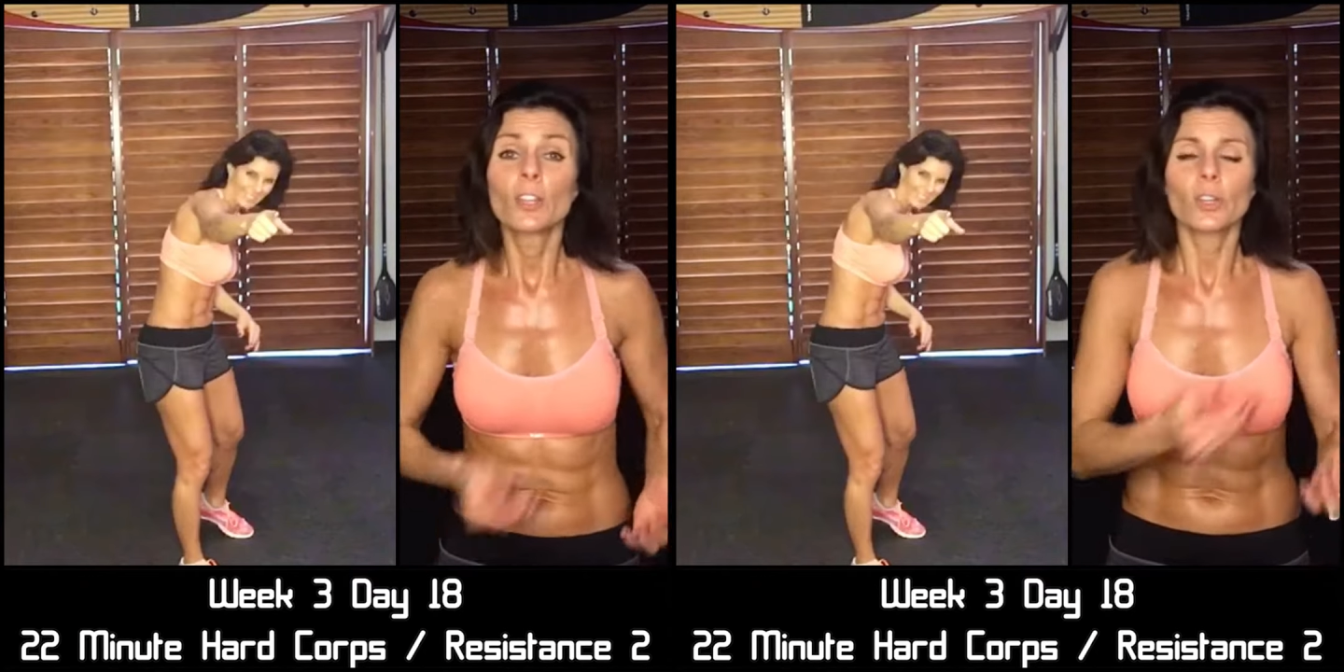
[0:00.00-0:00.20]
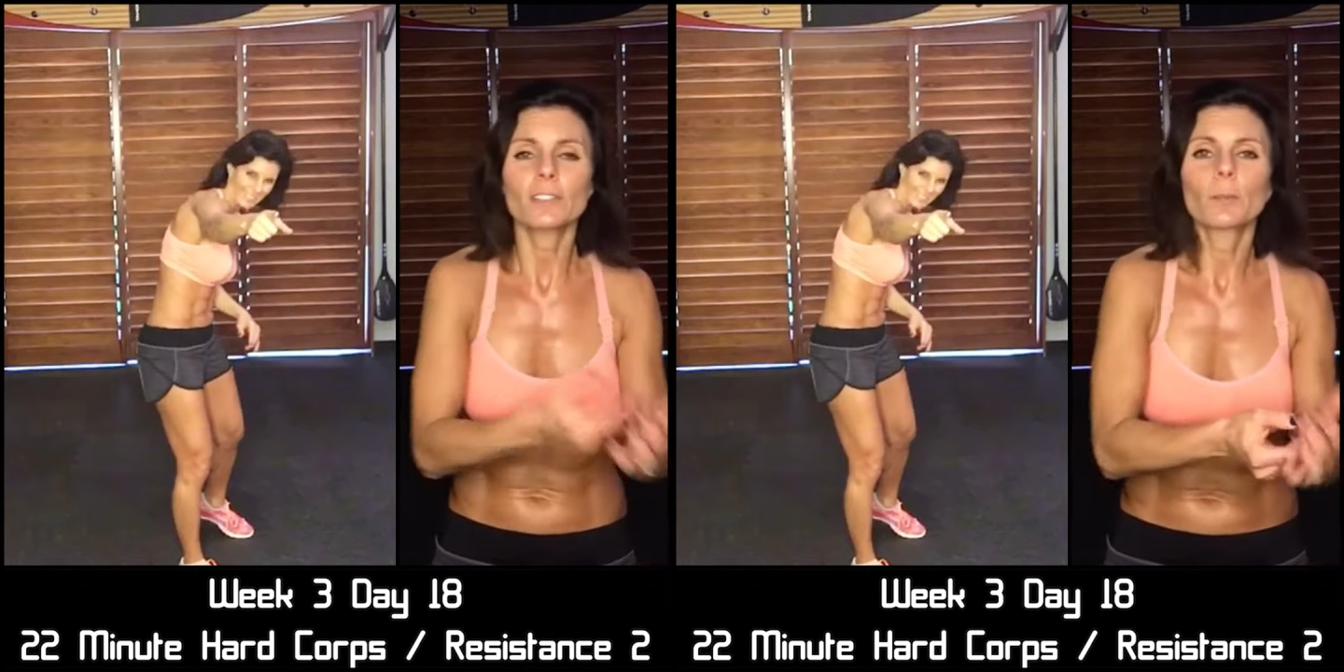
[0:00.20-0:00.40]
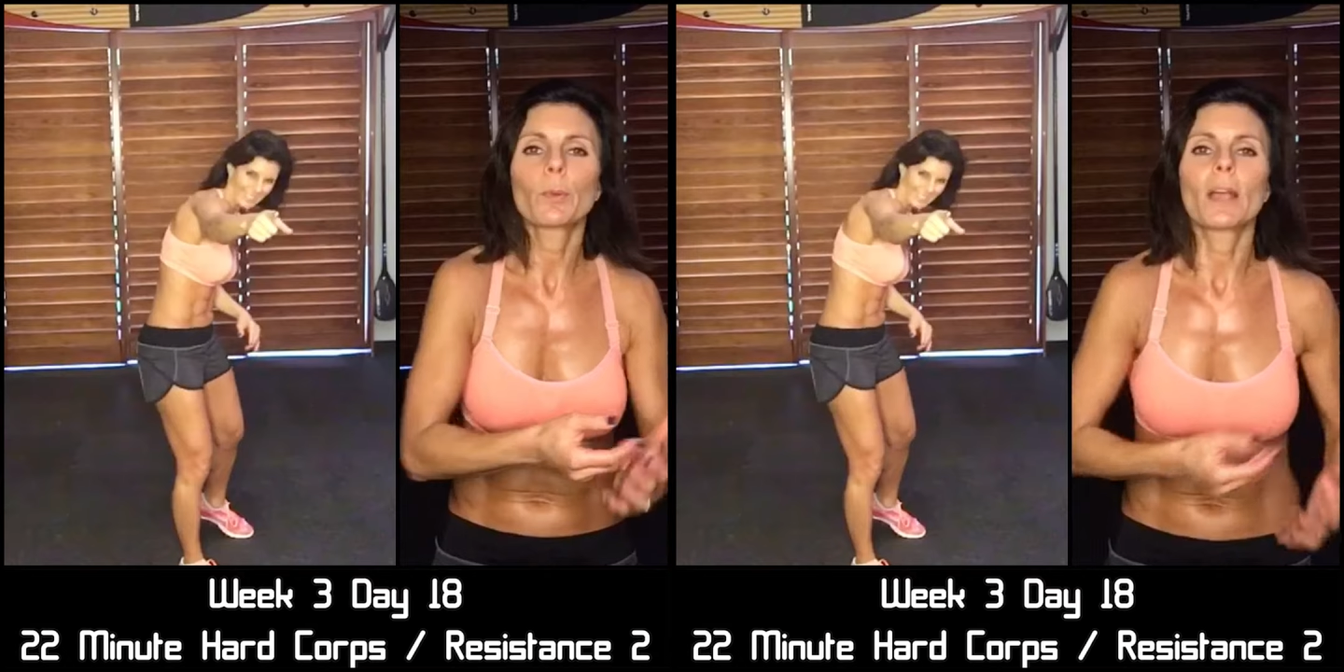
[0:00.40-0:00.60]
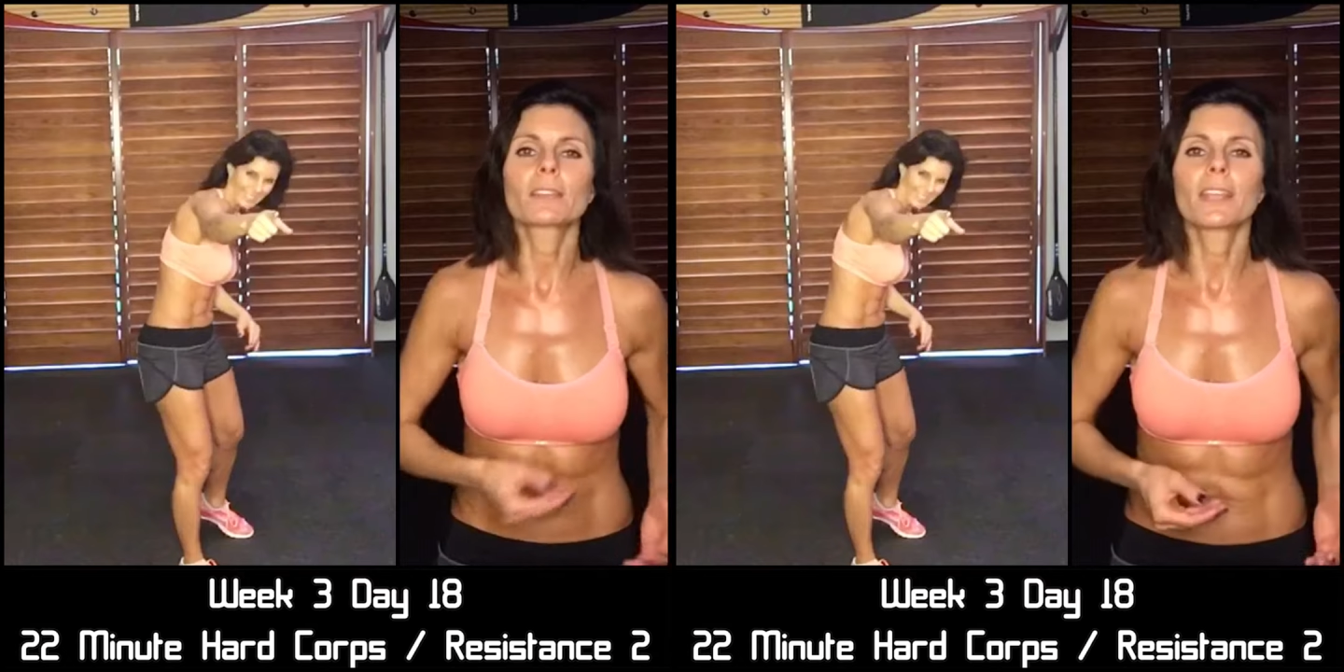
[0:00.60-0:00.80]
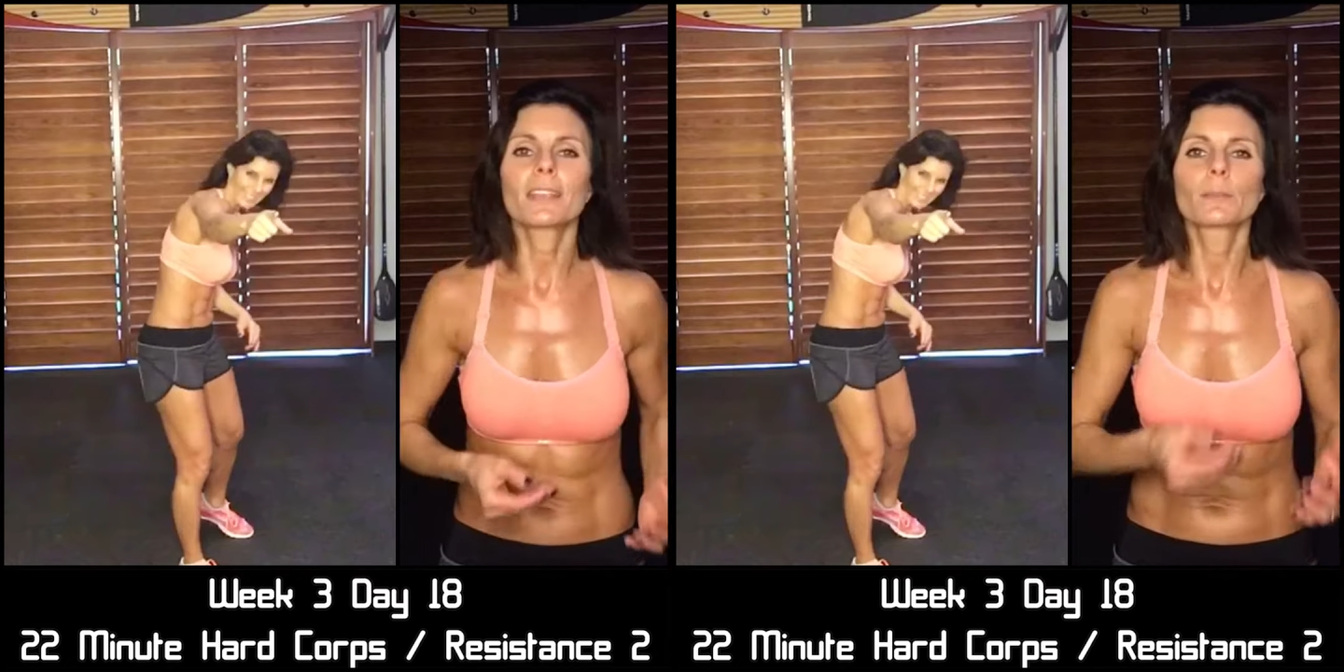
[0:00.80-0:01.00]
Trust the
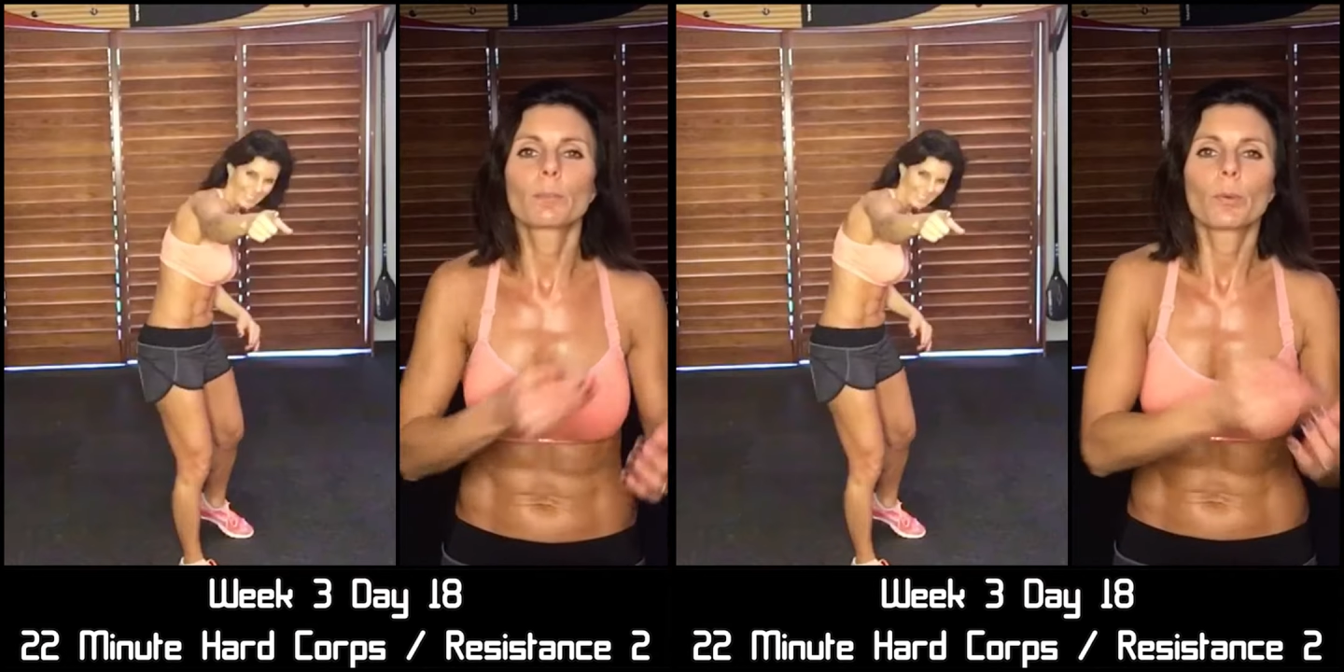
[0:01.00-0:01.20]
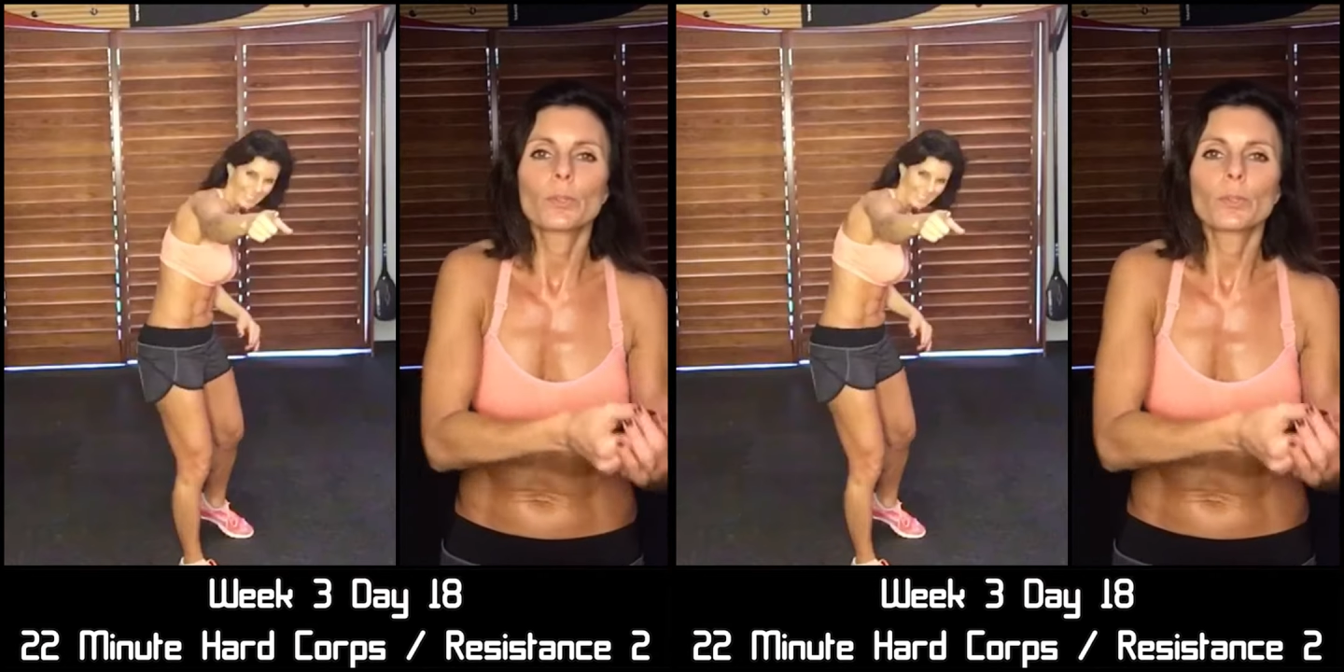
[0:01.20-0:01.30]
process.